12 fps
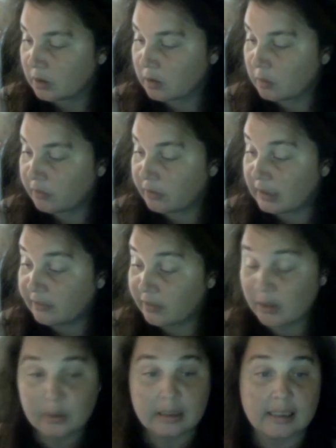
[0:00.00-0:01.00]
So if you live
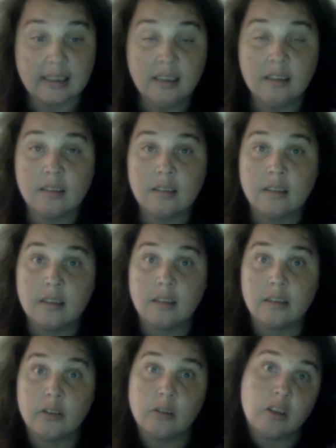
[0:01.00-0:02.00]
locally,
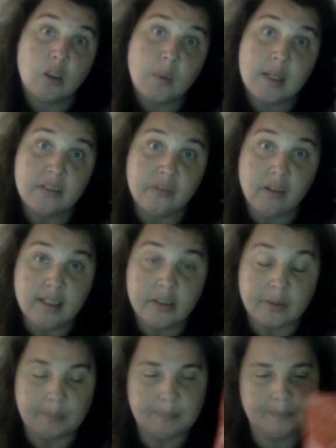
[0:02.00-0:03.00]
you'll know where to find them.